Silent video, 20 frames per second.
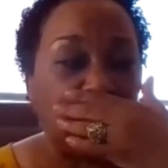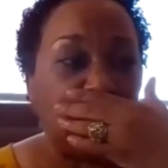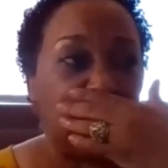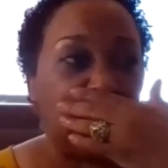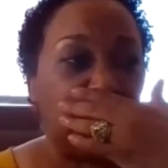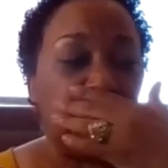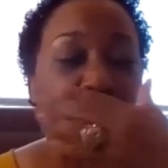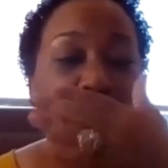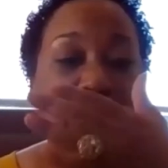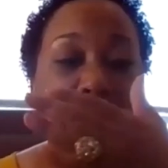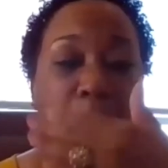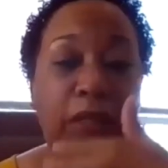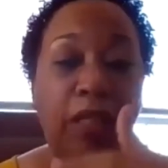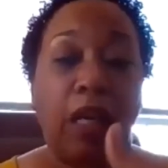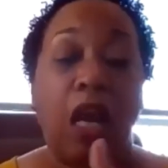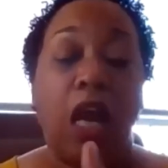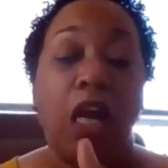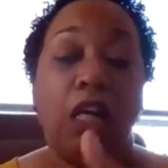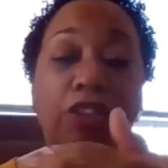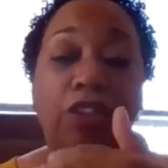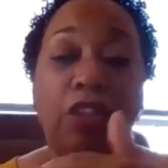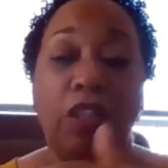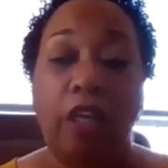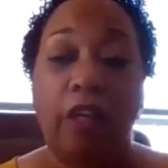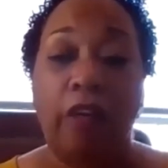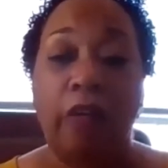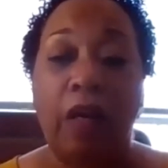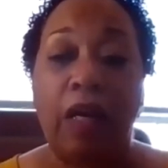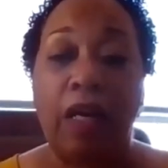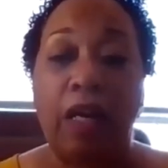excuse me,
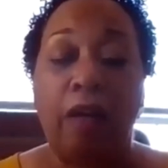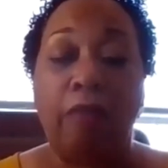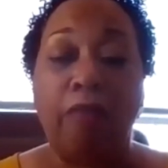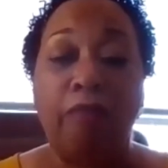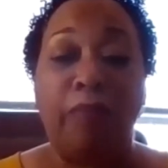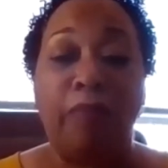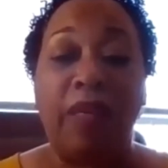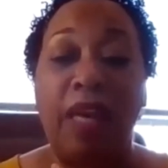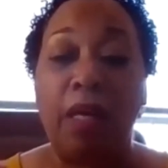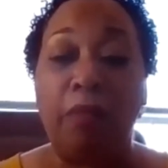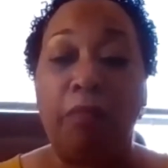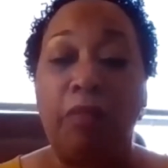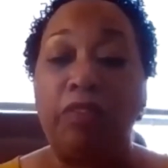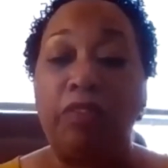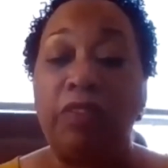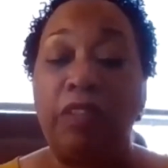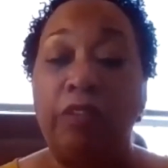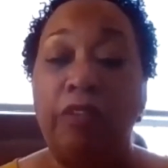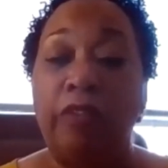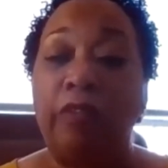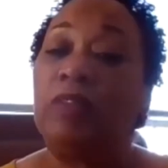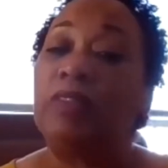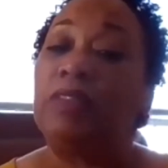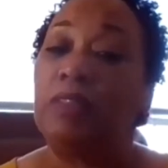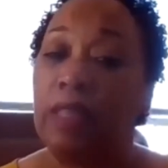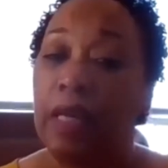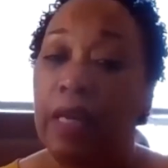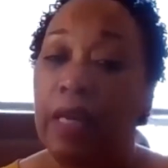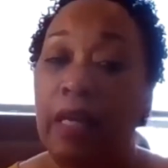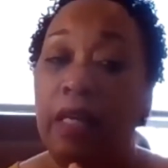to uh, be able to
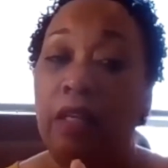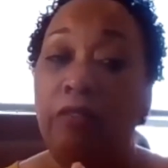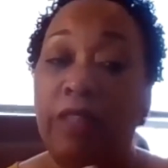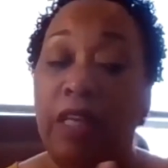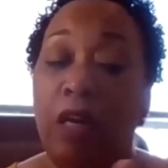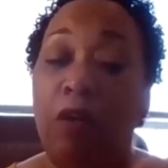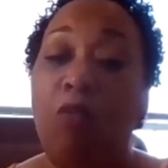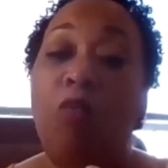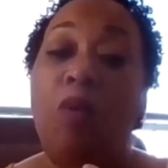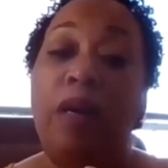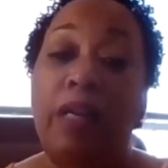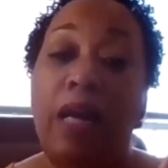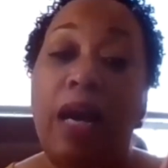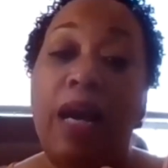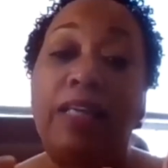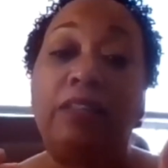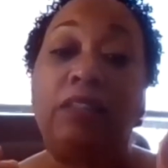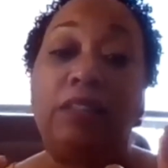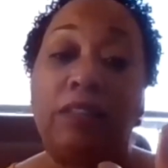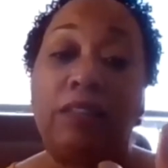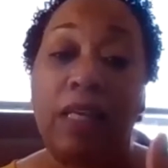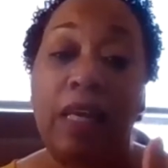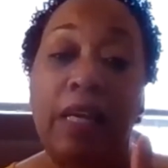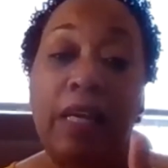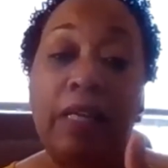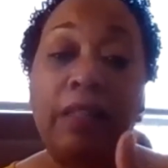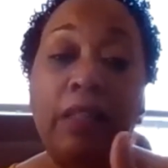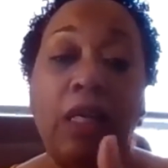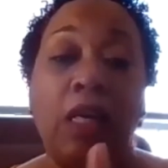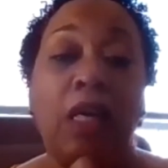say that what I
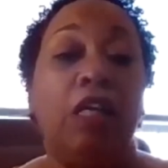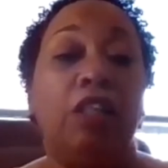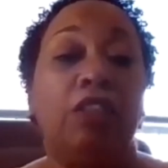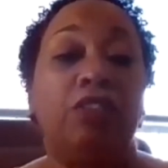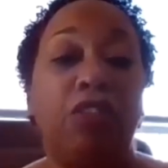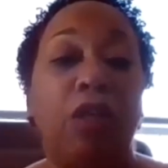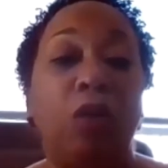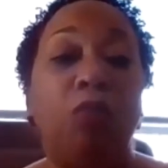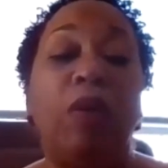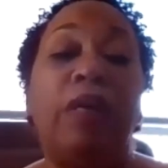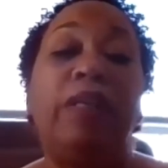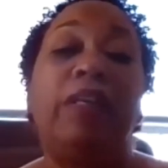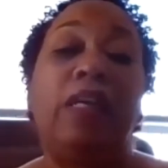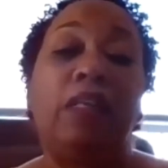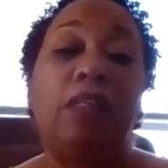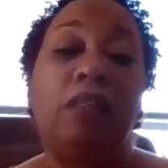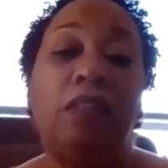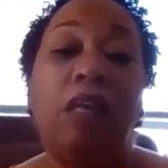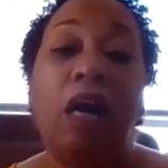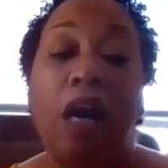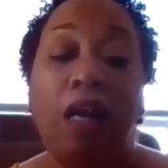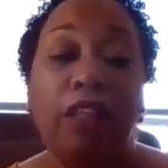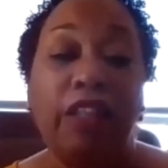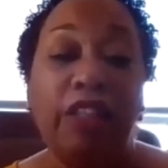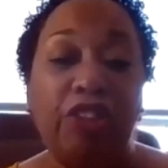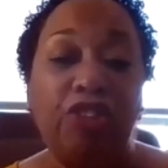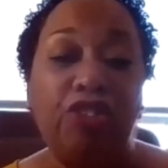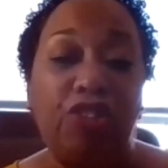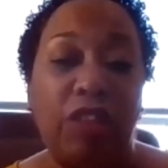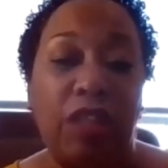said, someone
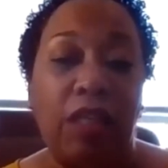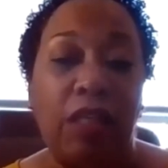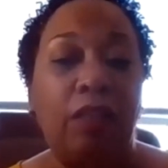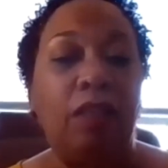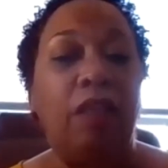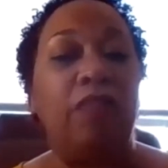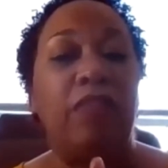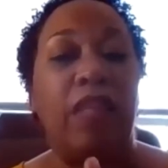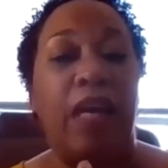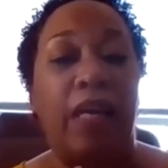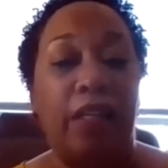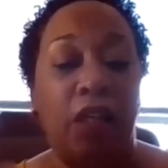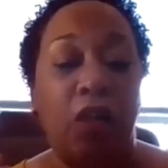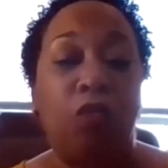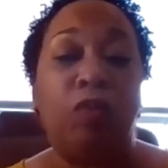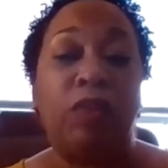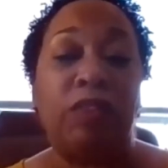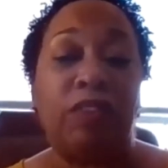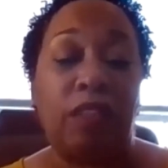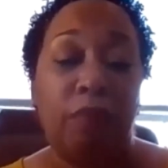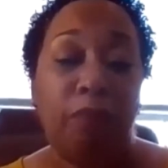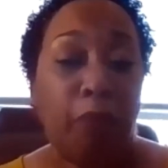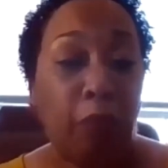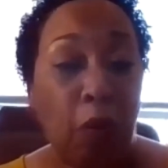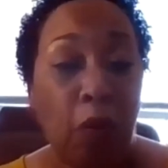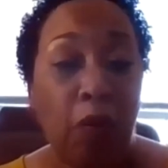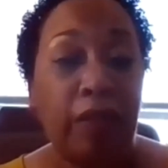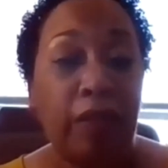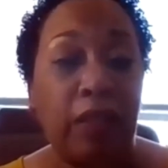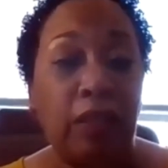acknowledged it, that it was
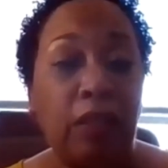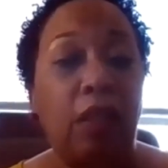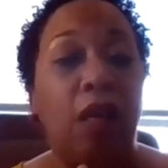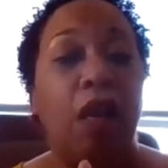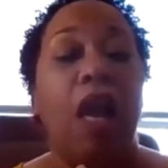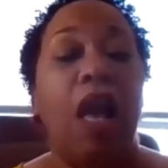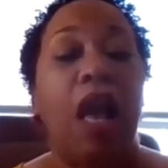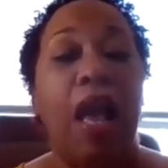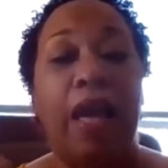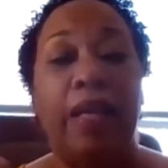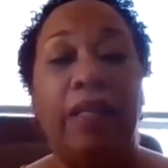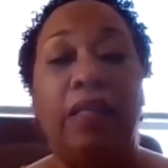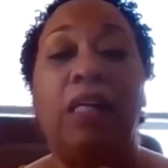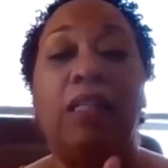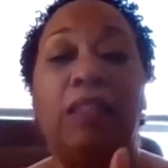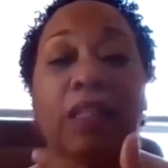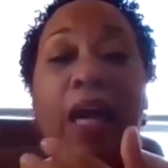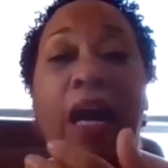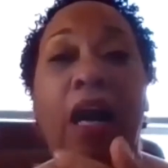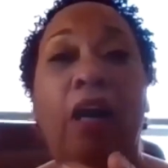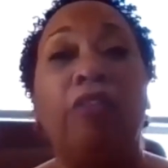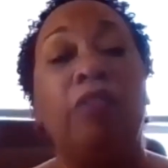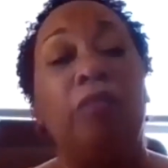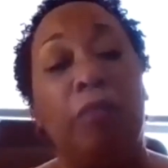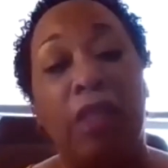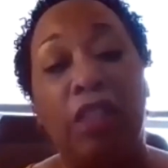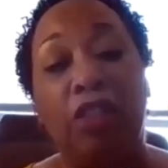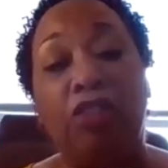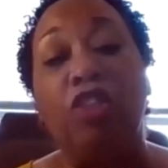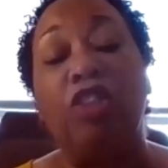important, and allowed
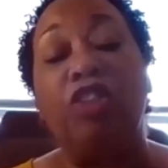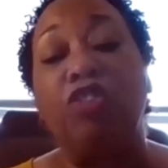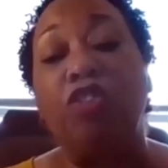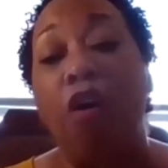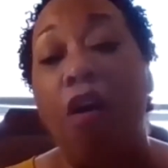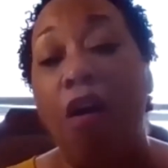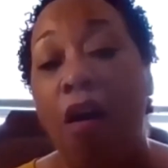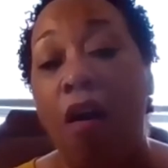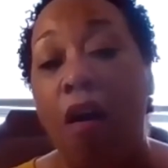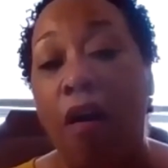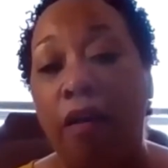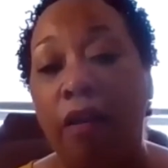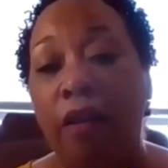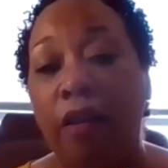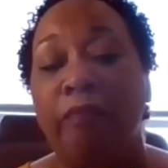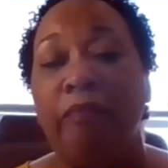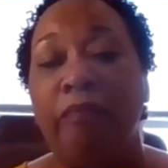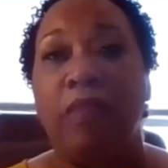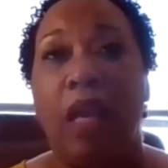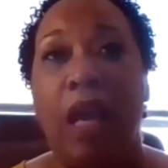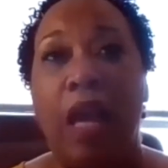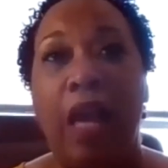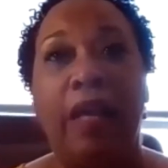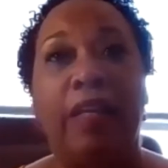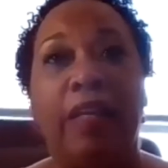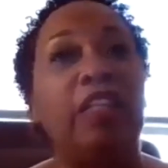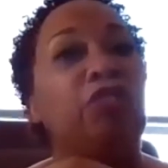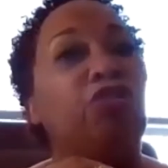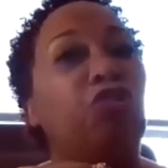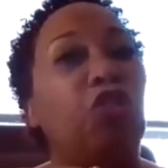me to talk.
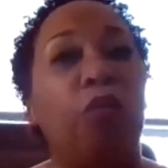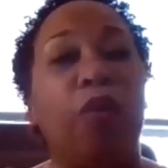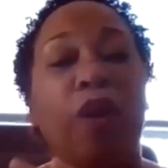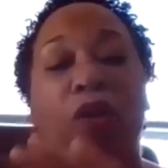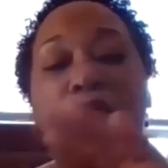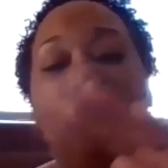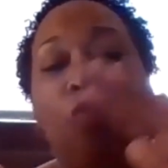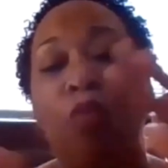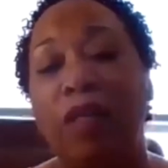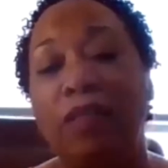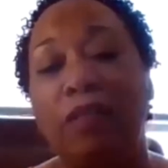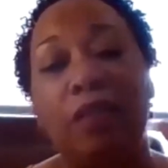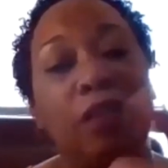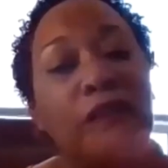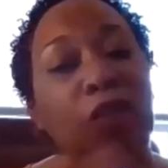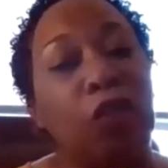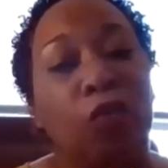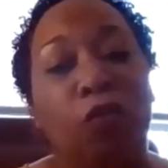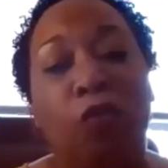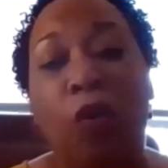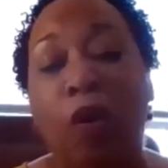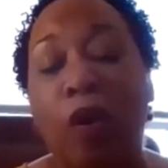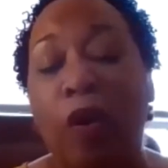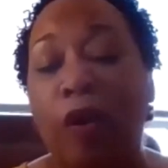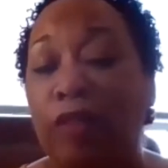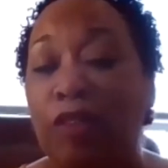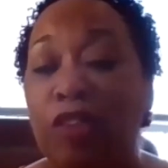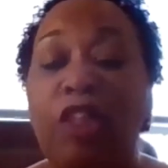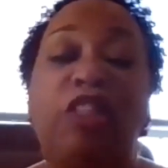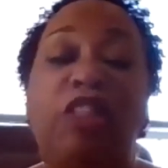And so it wasn't the
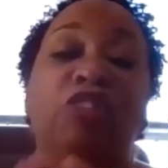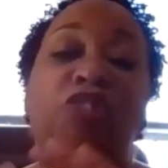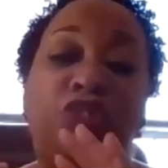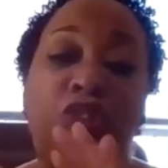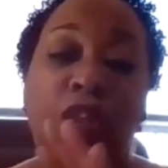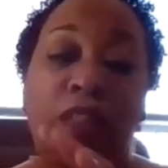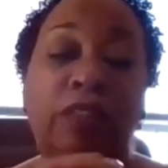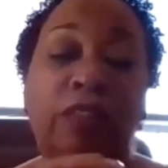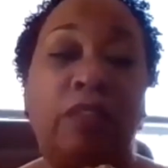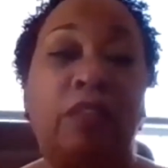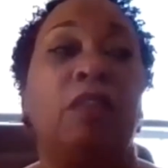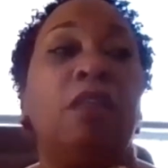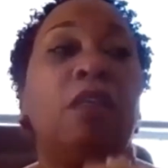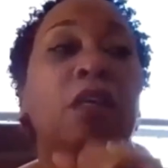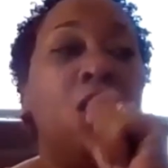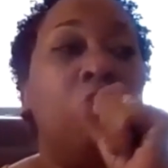words just